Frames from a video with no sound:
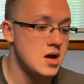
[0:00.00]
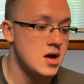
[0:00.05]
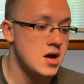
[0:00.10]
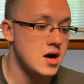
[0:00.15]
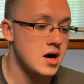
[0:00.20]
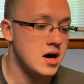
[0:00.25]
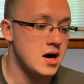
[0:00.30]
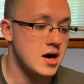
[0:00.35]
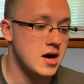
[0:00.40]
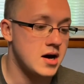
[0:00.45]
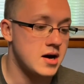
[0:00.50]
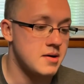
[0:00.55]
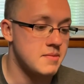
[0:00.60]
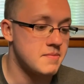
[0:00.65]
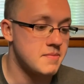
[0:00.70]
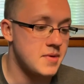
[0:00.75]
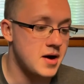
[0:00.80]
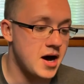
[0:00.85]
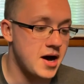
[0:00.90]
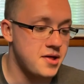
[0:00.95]

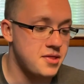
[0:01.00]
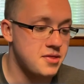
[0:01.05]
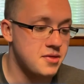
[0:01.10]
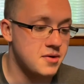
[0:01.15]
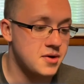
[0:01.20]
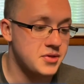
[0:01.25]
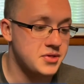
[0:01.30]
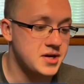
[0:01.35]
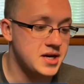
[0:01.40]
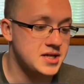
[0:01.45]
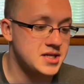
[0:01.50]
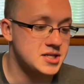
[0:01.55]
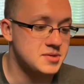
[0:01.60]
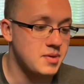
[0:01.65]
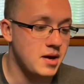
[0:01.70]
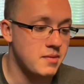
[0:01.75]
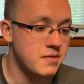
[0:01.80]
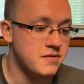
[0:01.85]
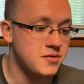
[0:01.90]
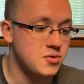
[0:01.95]
I thought that this
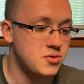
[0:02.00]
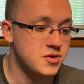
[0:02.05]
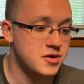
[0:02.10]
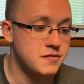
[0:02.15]
pay-per-view could